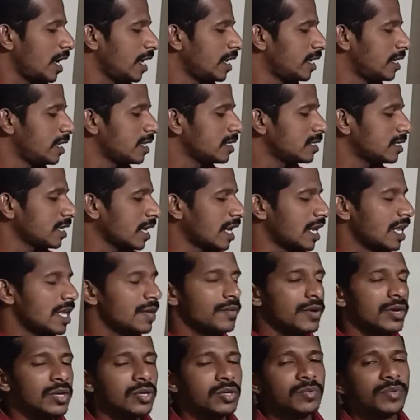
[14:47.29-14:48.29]
In this,
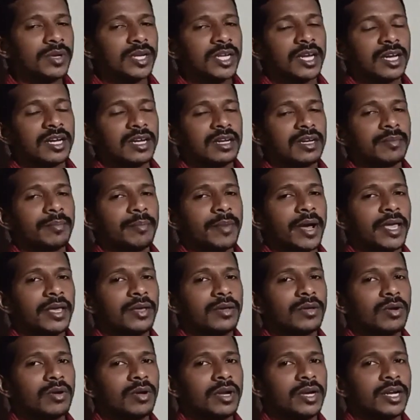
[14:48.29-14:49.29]
anyone you will get.
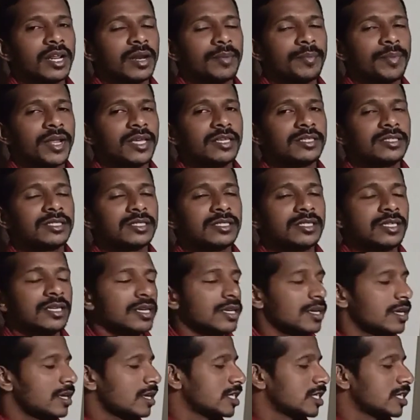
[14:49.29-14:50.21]
Micro enterprise,